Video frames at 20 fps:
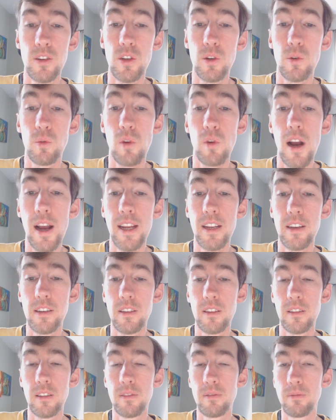to
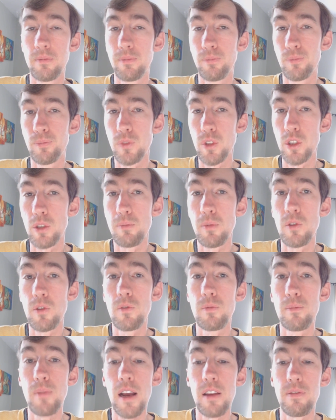write, to
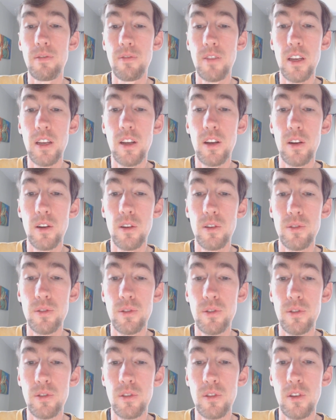move my
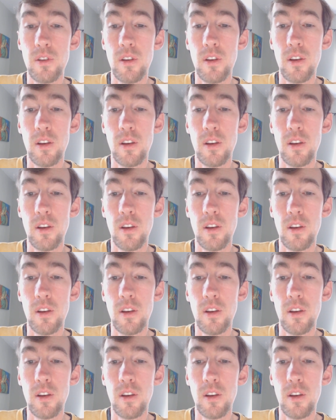fingers,